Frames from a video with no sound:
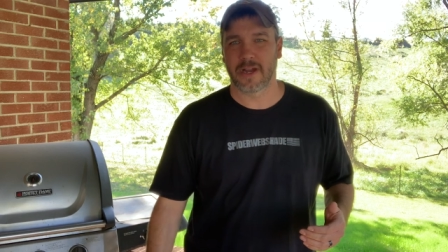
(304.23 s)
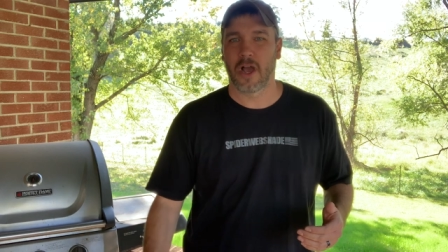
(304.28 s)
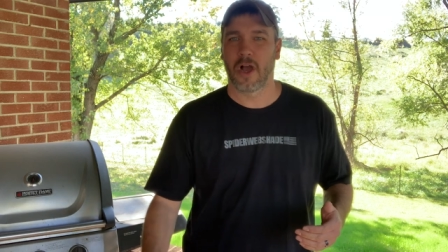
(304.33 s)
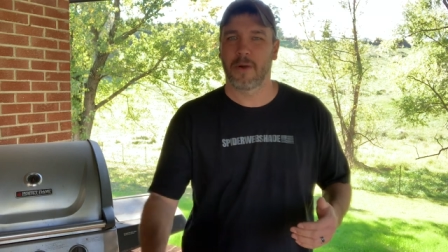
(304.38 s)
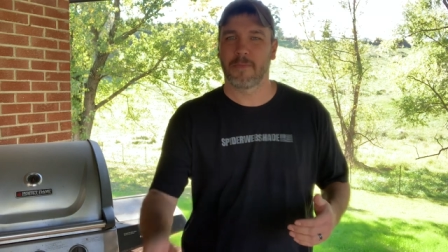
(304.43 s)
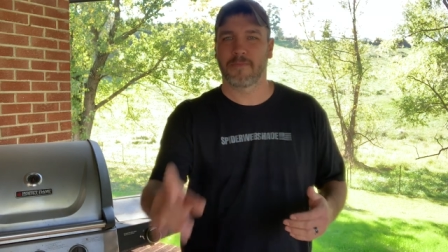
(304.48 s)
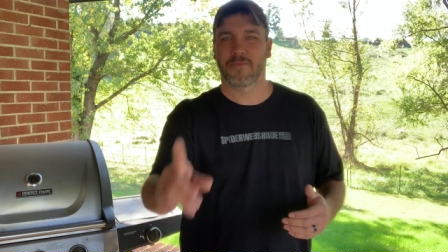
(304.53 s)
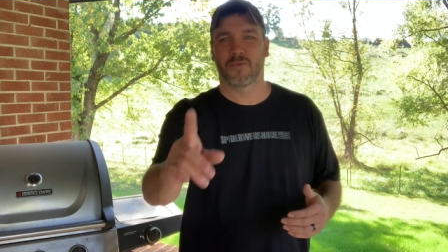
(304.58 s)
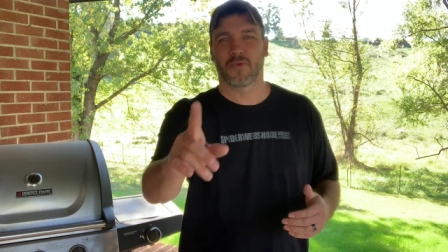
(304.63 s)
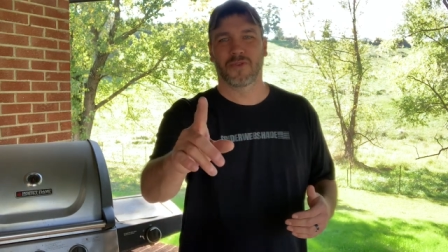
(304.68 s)

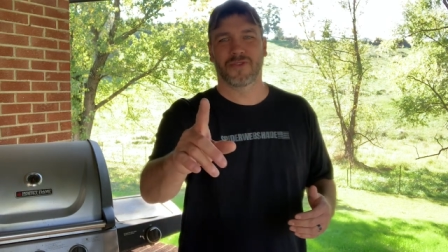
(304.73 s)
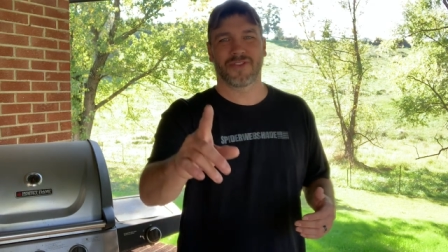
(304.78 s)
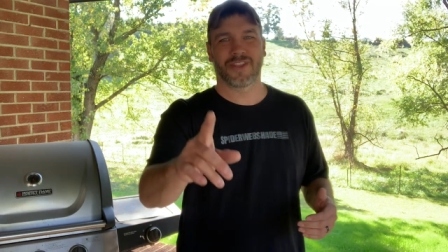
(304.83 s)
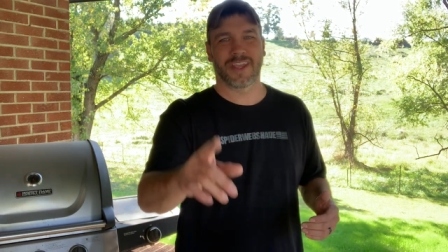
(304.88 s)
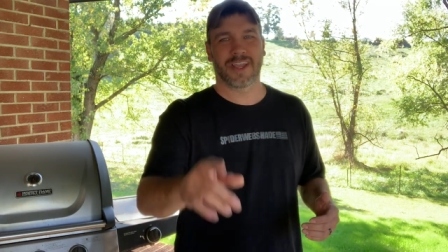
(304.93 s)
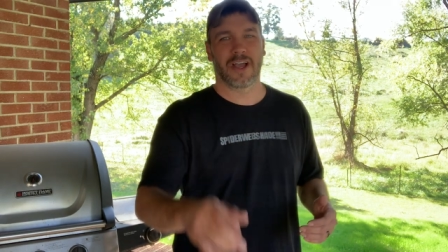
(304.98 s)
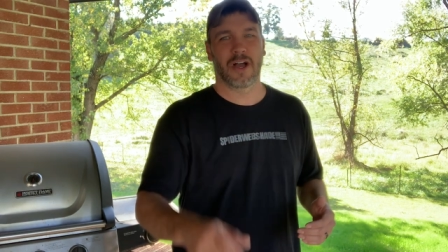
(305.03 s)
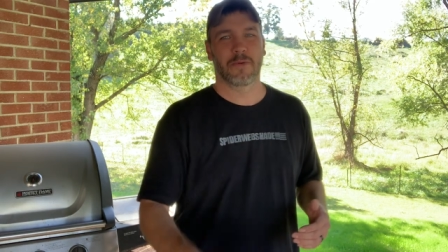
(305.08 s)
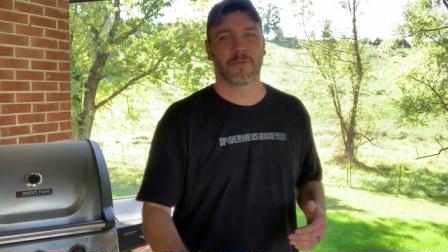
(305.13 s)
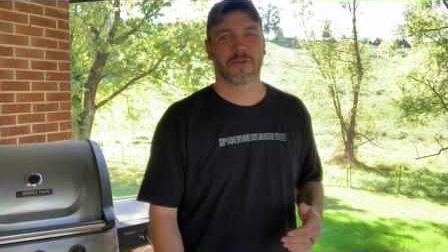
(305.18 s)
Oh, one thing
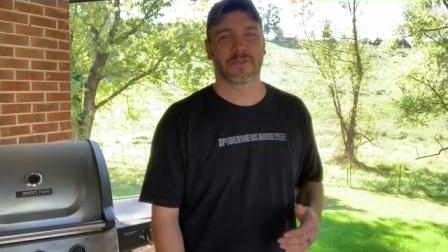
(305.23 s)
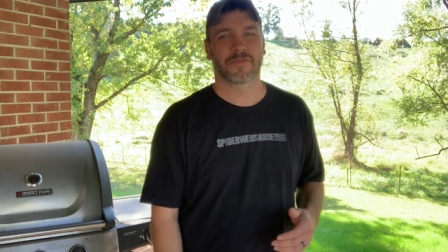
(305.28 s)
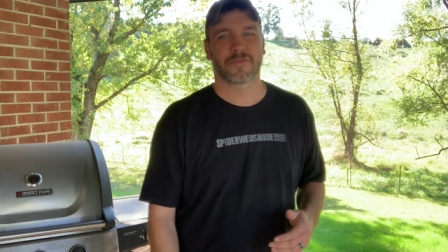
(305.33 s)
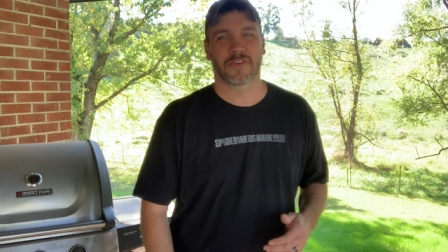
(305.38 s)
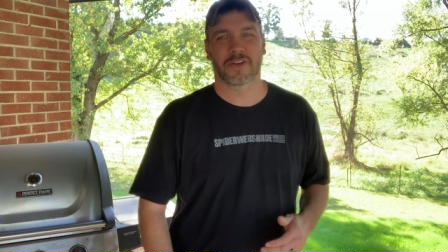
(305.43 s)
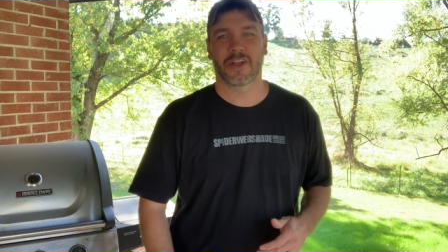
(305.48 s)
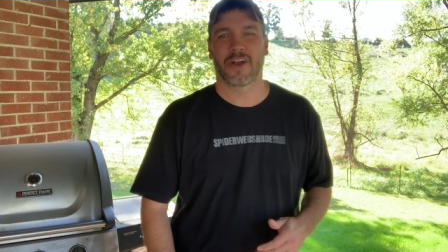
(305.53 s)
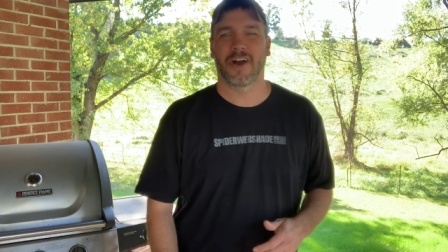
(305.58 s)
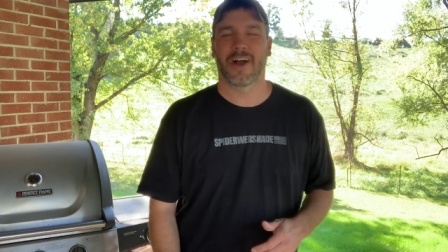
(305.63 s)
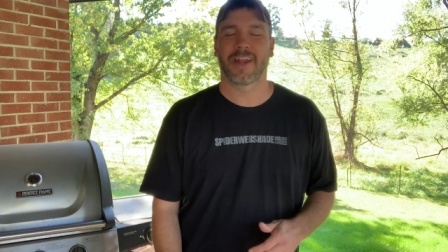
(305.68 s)
I almost
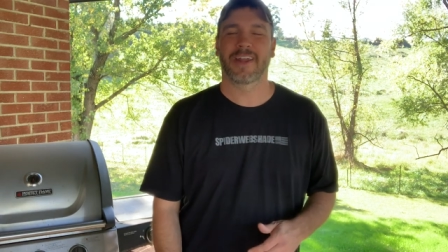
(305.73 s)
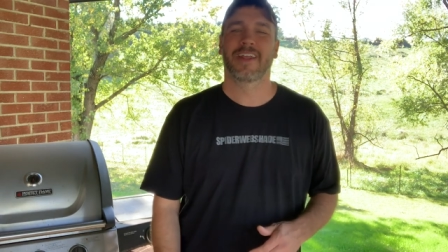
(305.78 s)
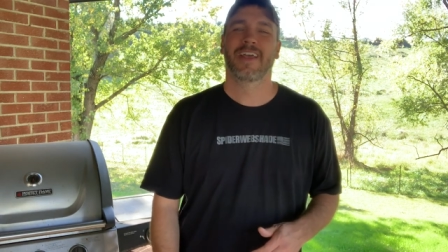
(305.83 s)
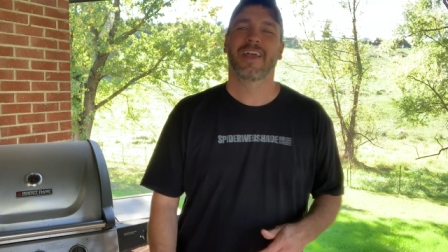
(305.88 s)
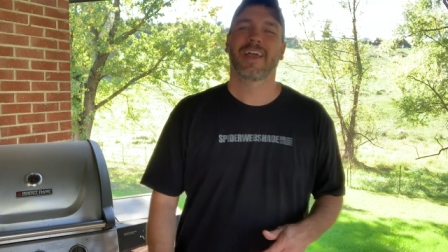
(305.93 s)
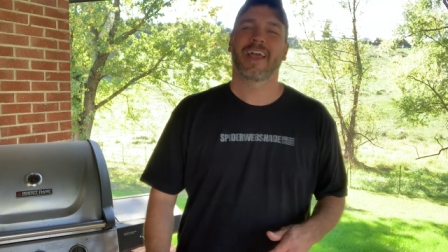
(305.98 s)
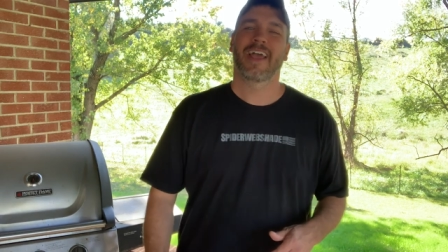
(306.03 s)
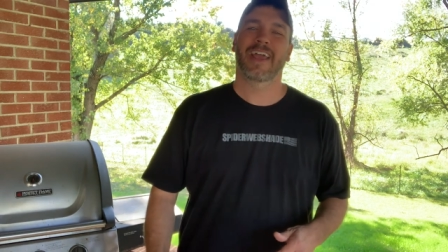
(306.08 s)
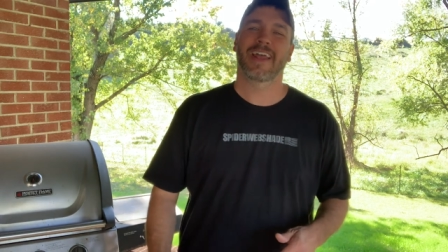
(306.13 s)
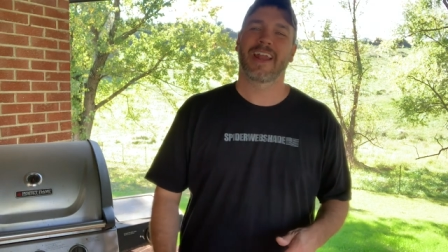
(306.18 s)
forgot.
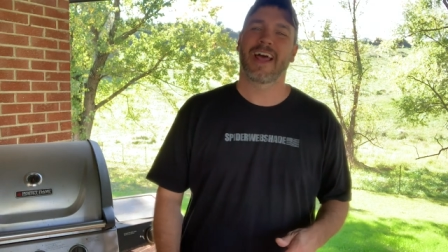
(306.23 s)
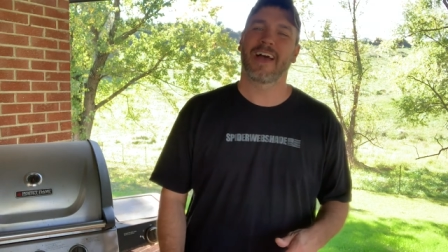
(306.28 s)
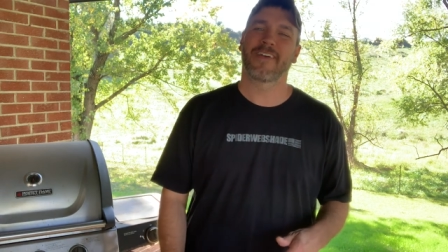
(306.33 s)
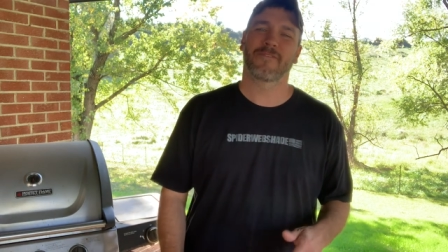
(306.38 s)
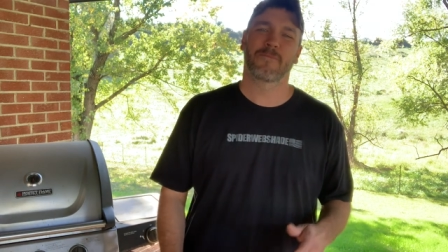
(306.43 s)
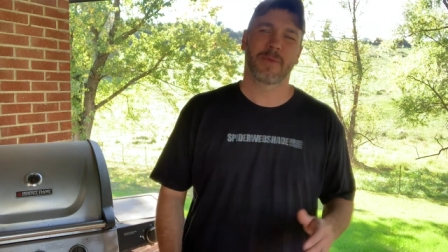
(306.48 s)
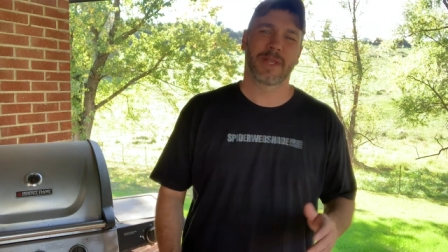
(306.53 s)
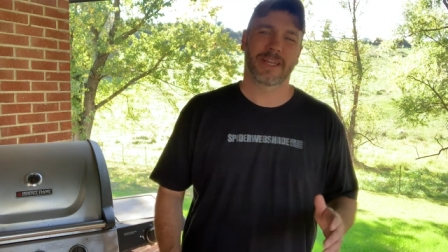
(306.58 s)
And I've